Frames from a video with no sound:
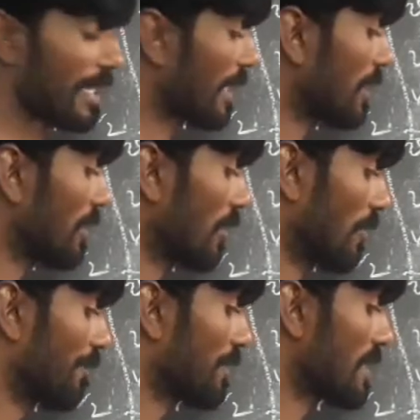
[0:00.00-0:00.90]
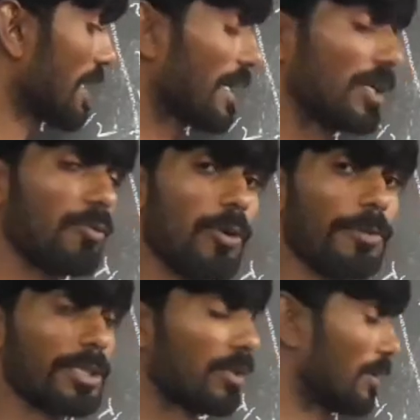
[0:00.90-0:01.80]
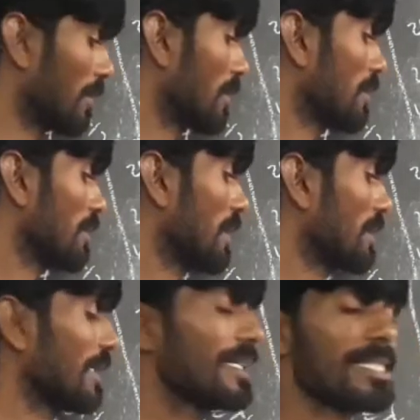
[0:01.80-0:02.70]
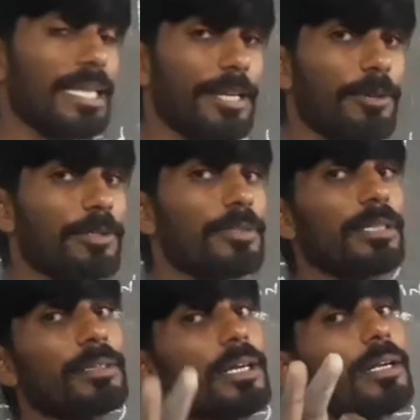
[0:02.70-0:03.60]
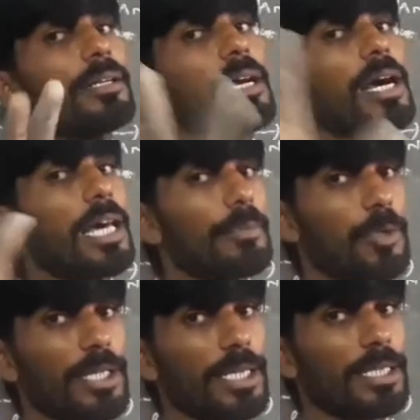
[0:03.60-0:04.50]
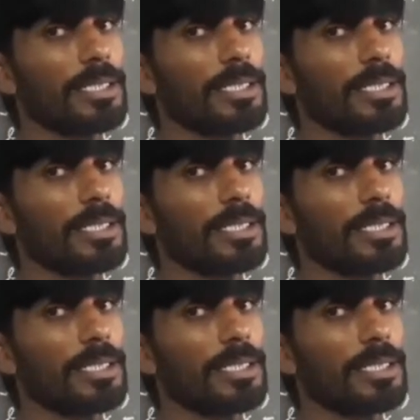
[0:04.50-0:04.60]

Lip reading: second overtone, that is equal to the third harmonic.